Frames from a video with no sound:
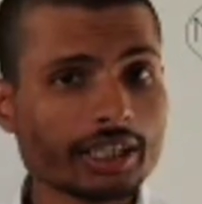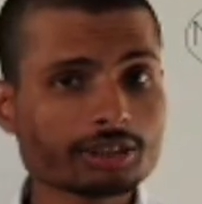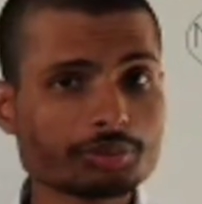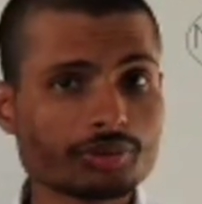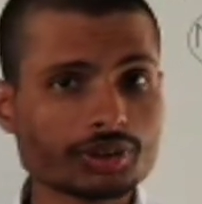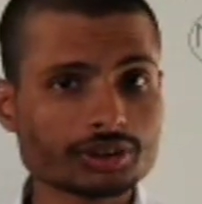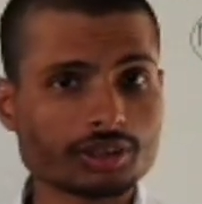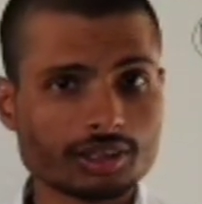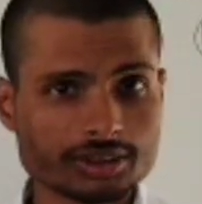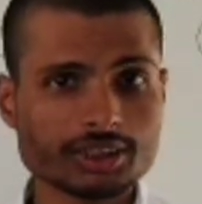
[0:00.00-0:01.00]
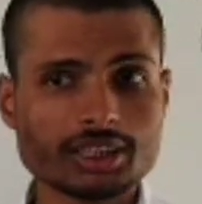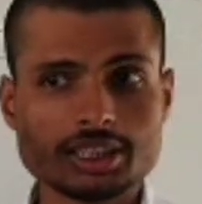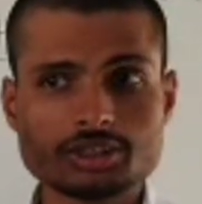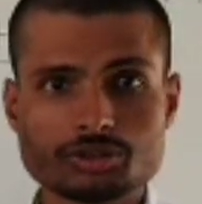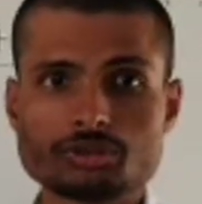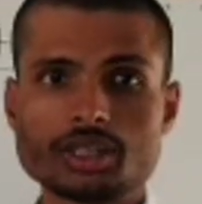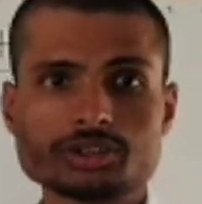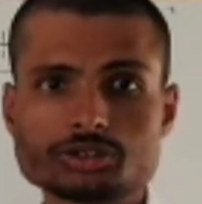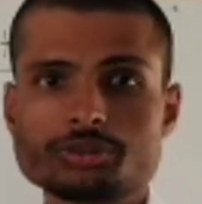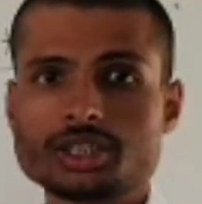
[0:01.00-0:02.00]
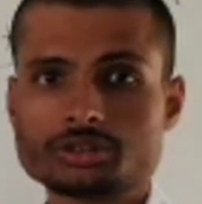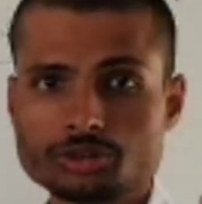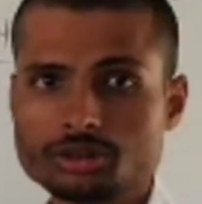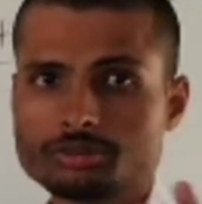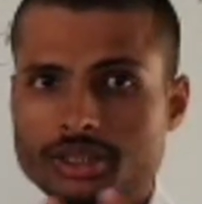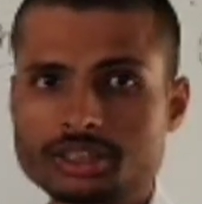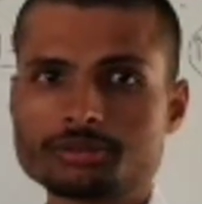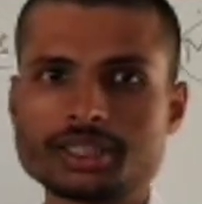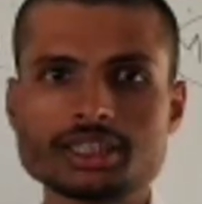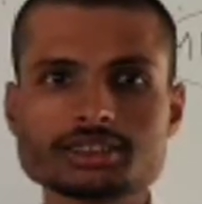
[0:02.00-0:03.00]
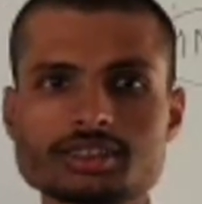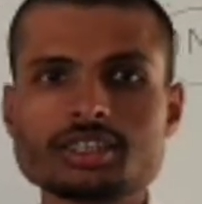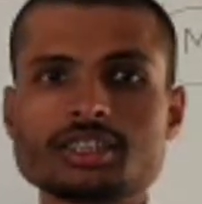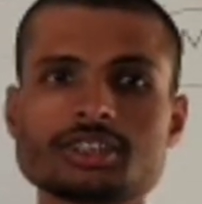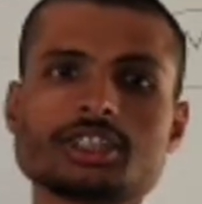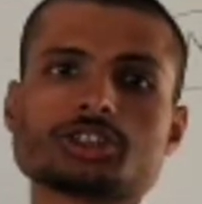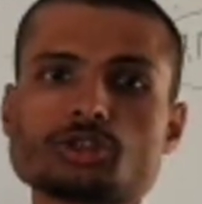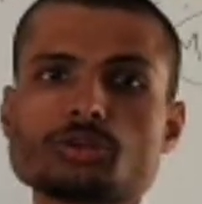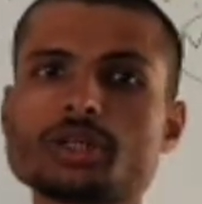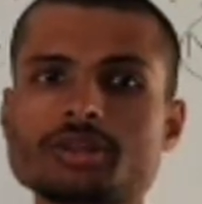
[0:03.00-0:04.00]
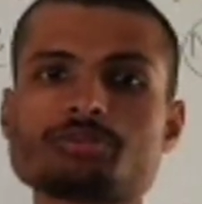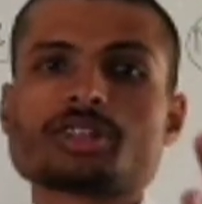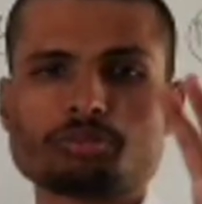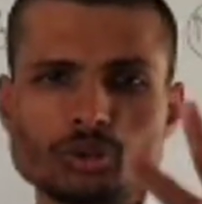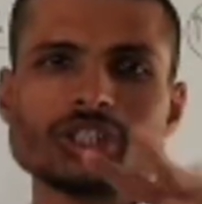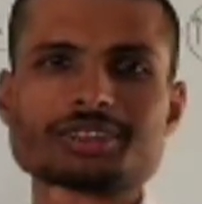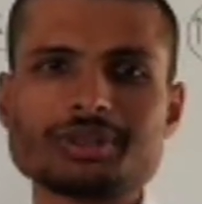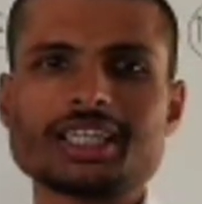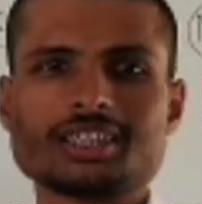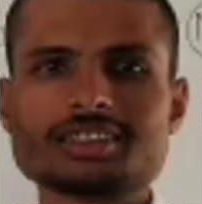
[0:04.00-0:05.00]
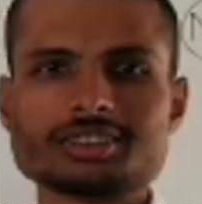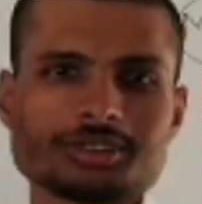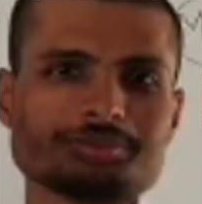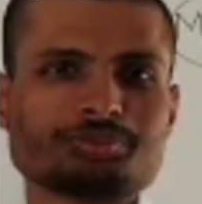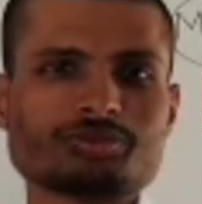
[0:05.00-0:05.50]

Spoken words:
as a professional. Generally, who want to be a good in mathematics, they should be poet by birth